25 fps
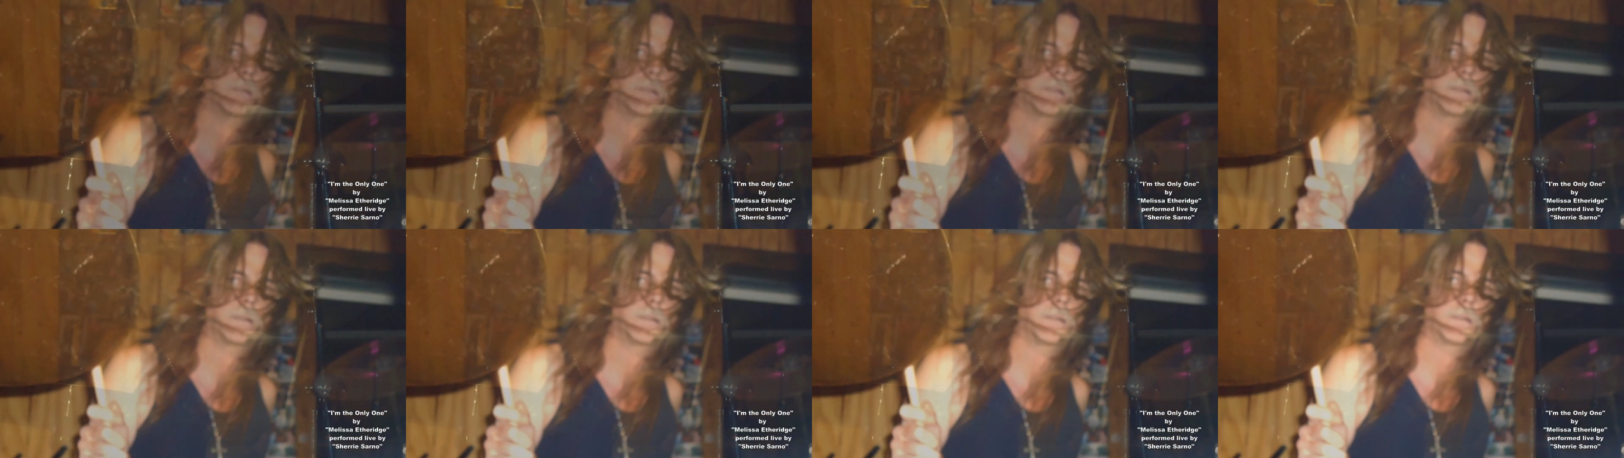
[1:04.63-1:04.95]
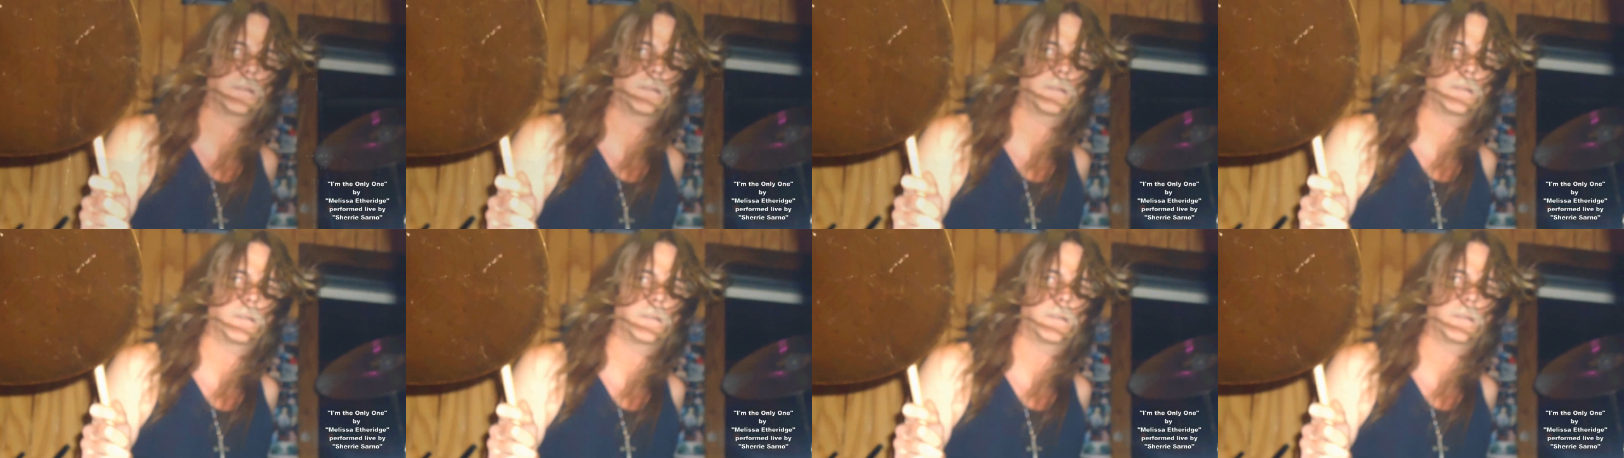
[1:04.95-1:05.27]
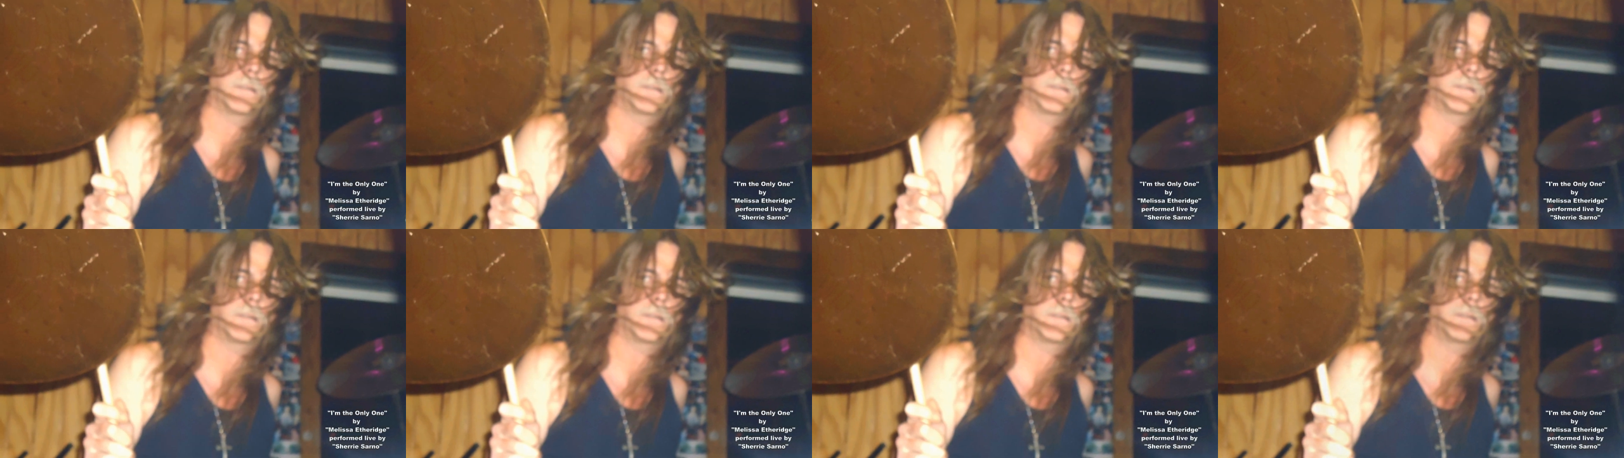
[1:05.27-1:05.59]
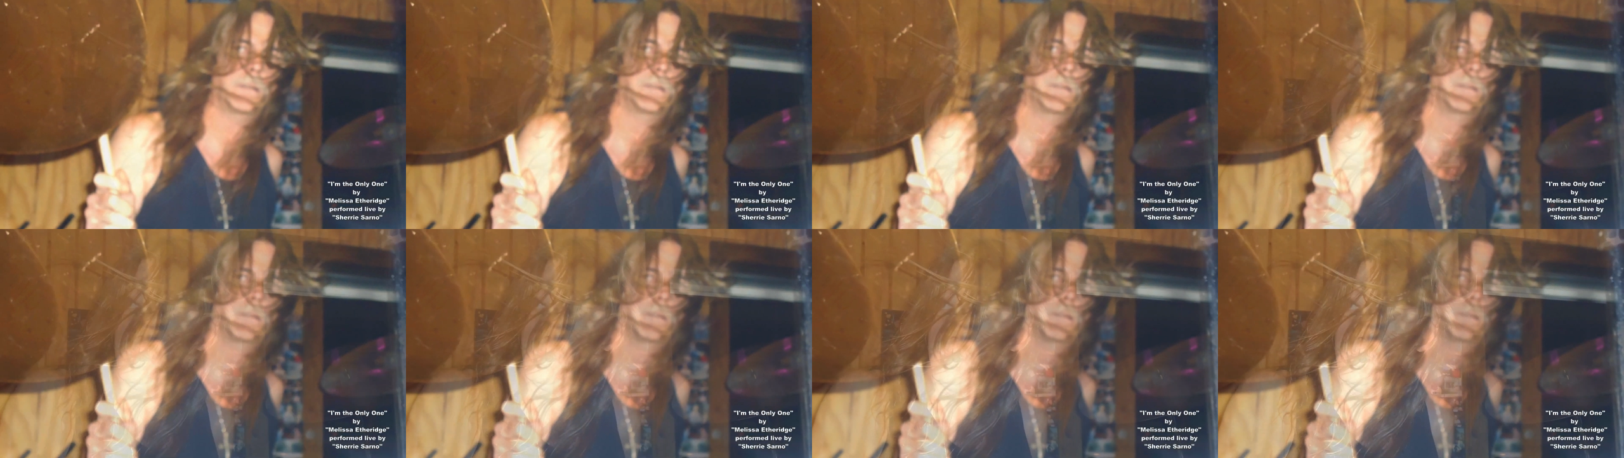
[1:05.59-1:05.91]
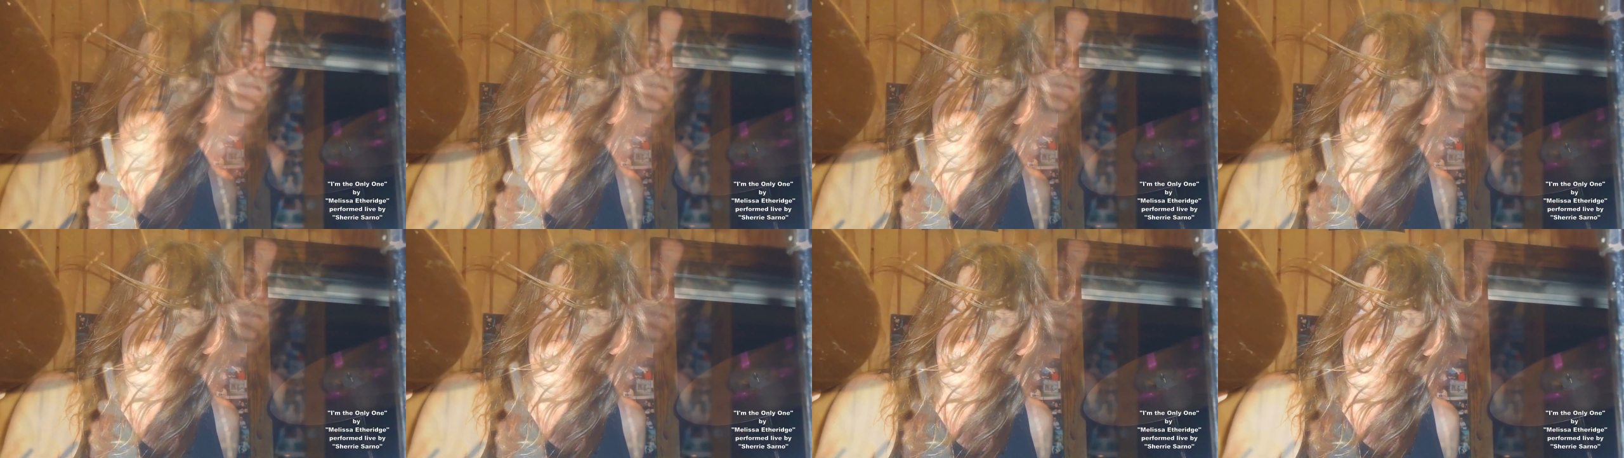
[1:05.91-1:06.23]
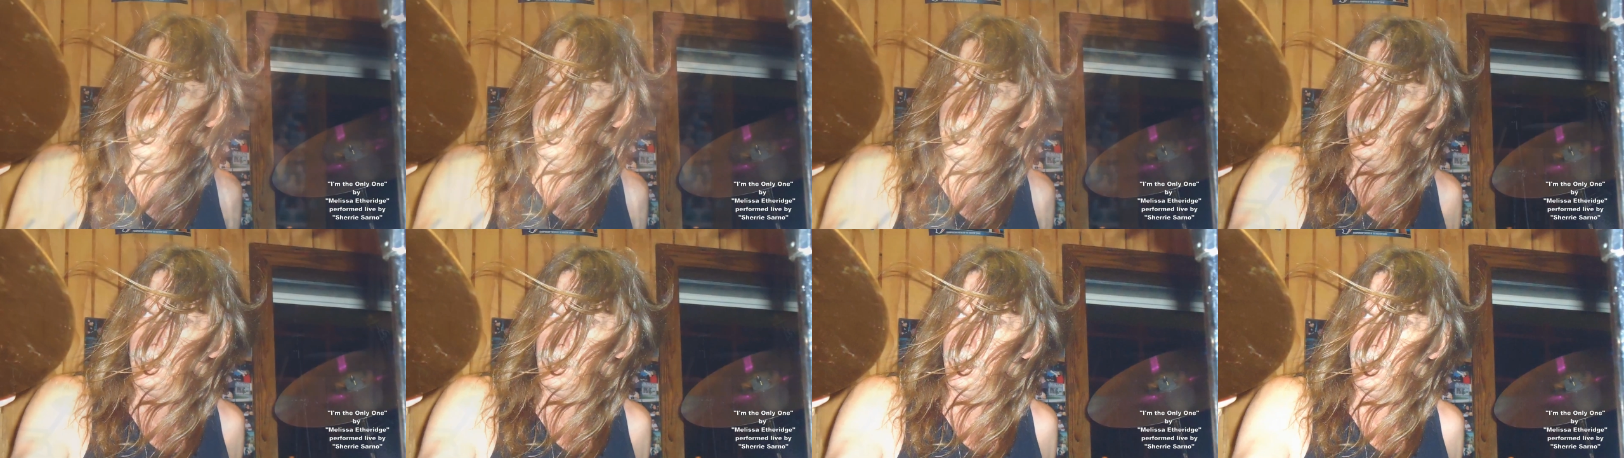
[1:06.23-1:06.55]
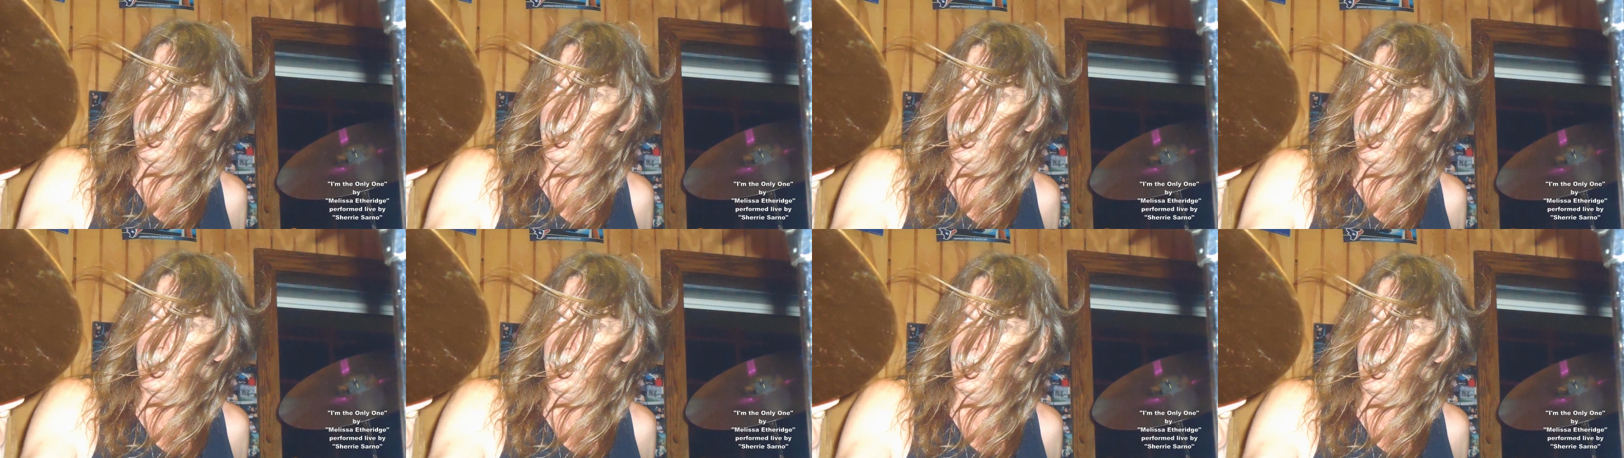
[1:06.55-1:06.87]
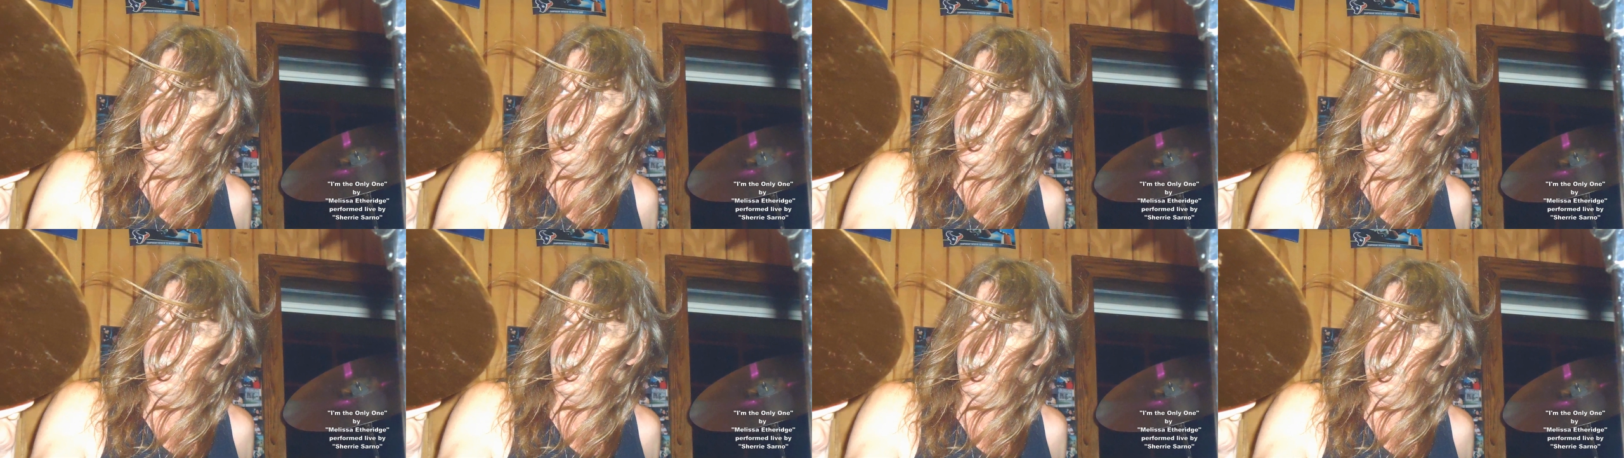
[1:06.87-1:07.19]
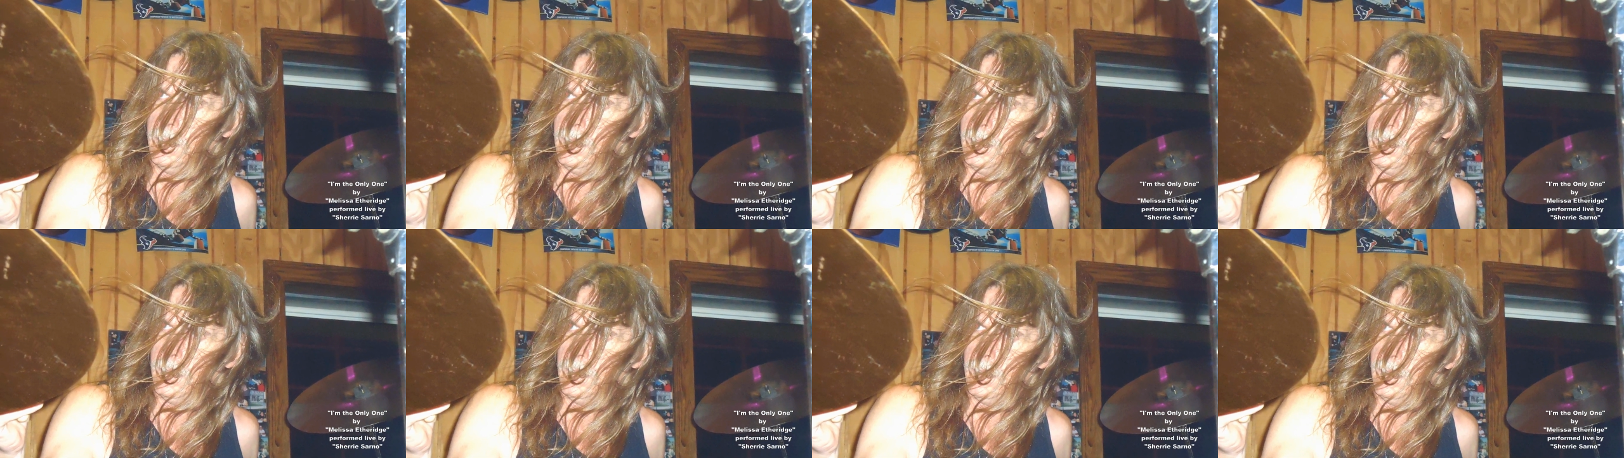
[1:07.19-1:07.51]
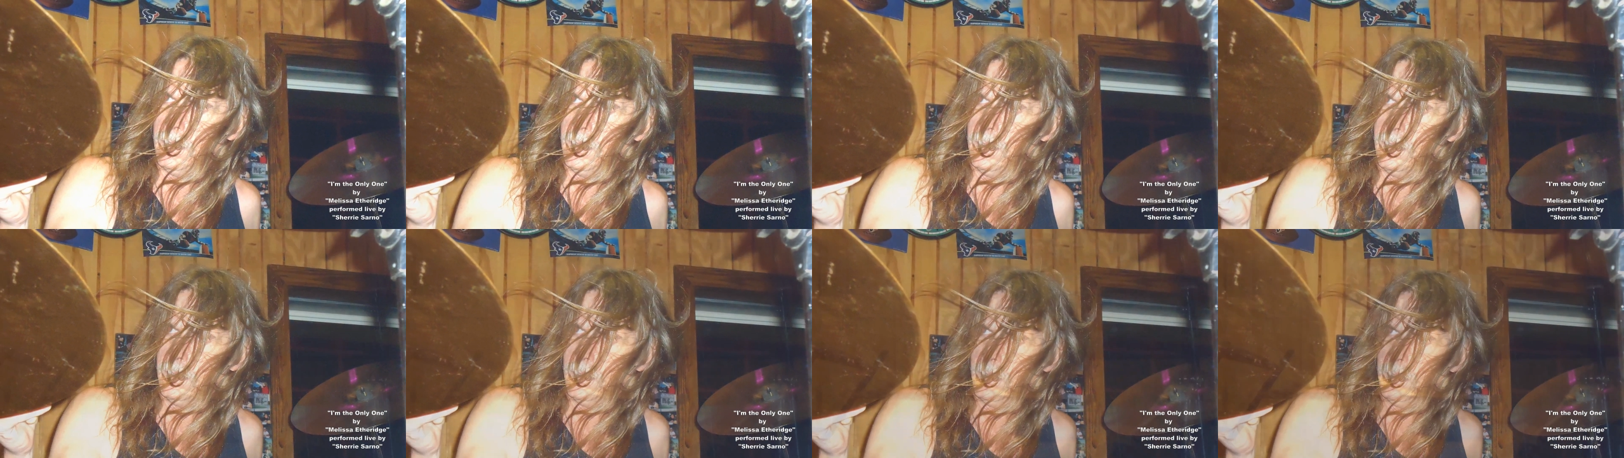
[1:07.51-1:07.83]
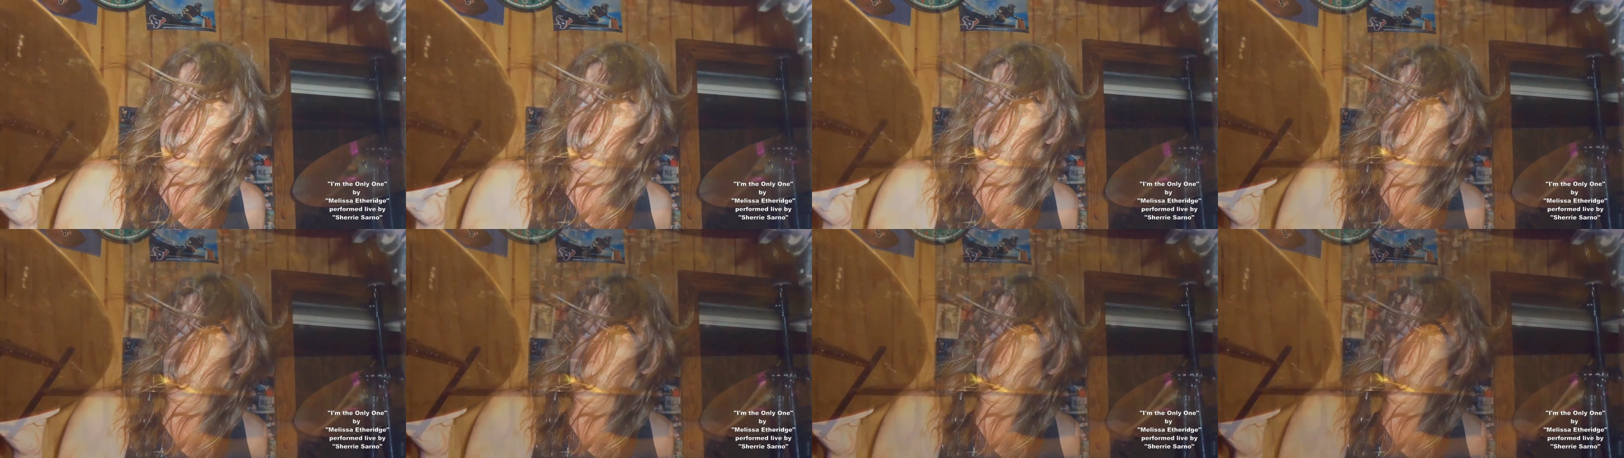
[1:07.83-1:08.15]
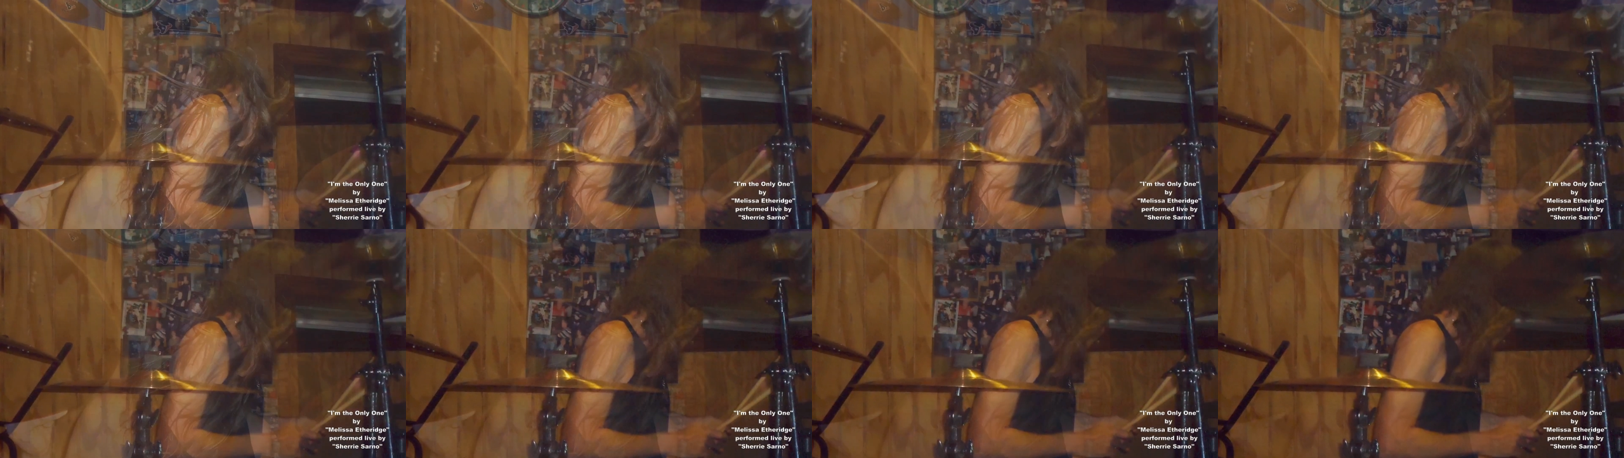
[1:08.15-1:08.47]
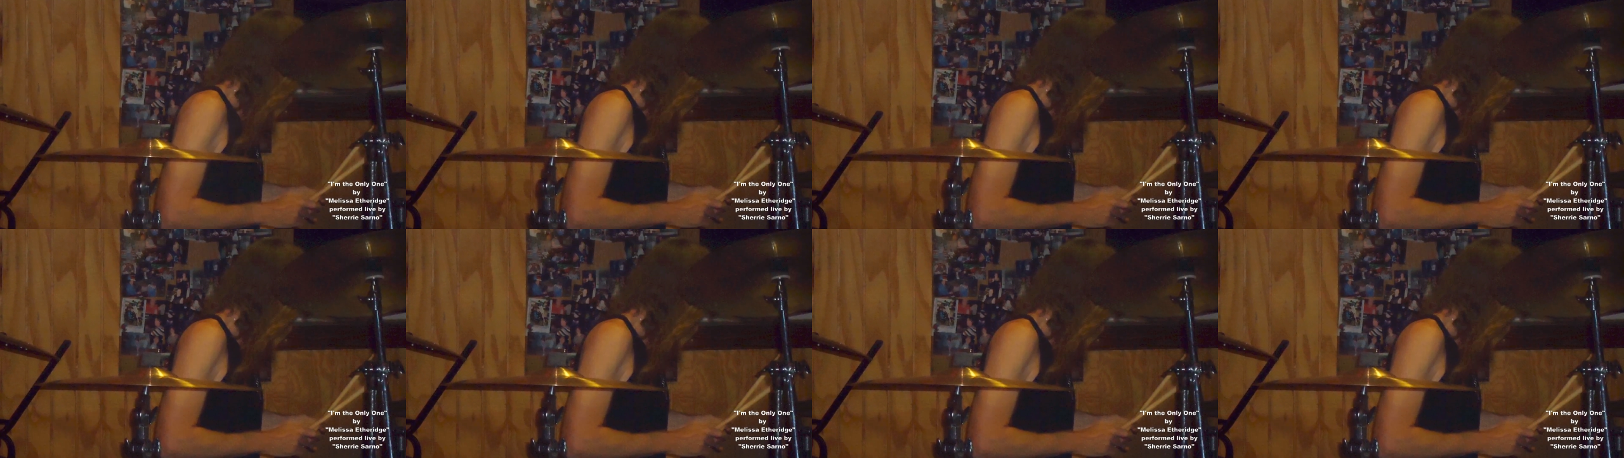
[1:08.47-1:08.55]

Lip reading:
[unreadable: no face in view]